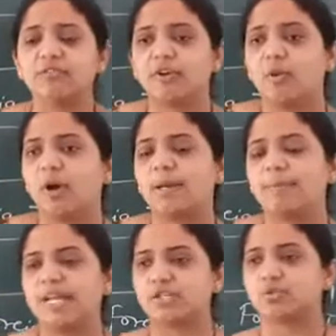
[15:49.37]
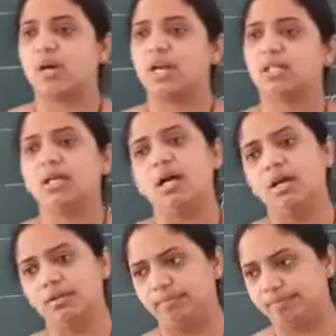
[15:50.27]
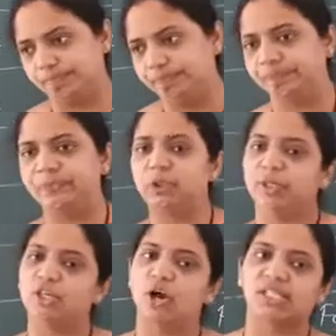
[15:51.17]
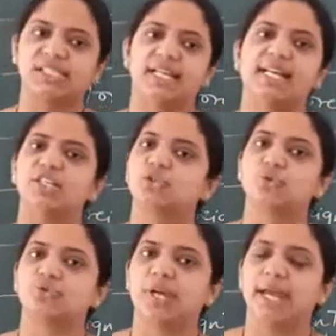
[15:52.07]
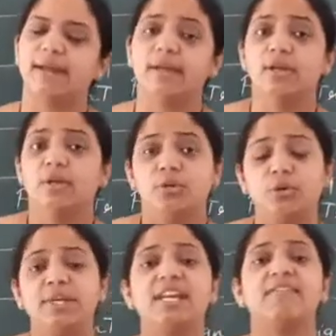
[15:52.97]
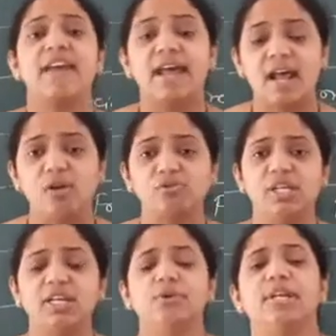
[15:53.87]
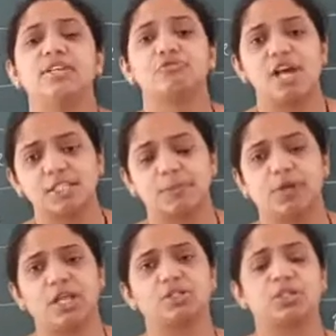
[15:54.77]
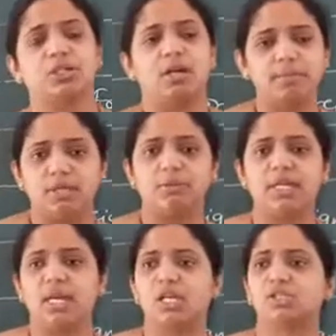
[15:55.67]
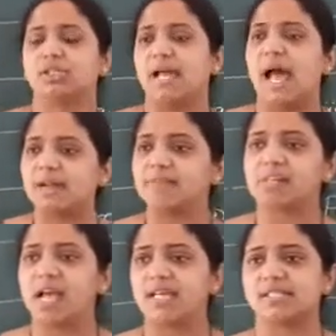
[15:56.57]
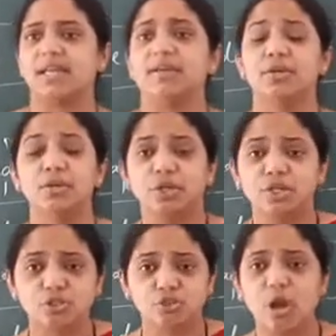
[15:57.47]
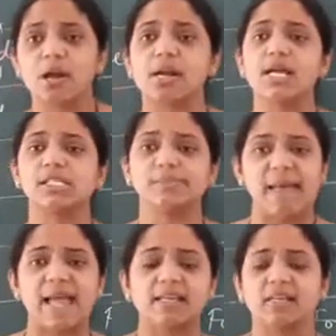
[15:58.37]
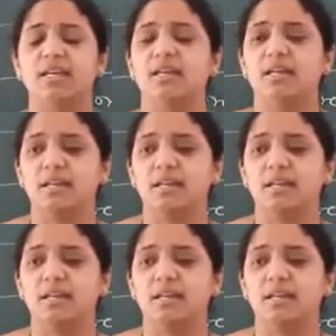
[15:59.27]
from one place to another, you need auxiliaries to trade. You need warehousing, you need transportation, communication, advertising, insurance, banking,